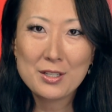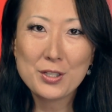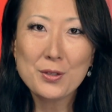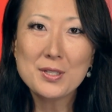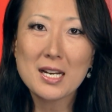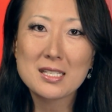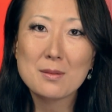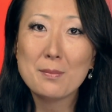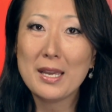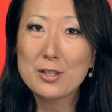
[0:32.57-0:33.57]
Two
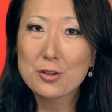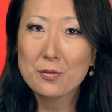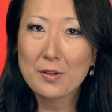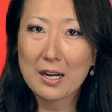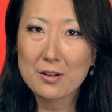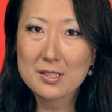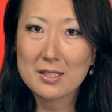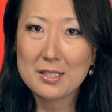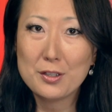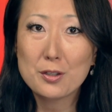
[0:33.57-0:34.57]
dozen major fires
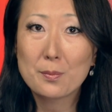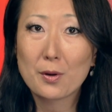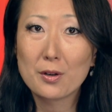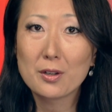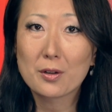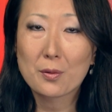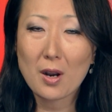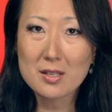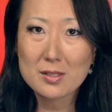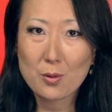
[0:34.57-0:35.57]
continue to burn
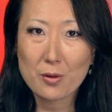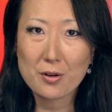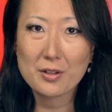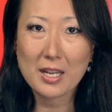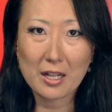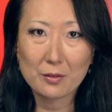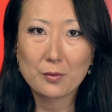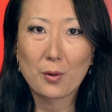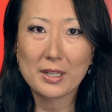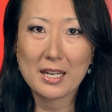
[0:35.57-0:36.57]
across Northern
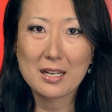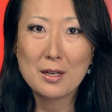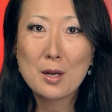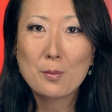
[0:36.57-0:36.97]
California,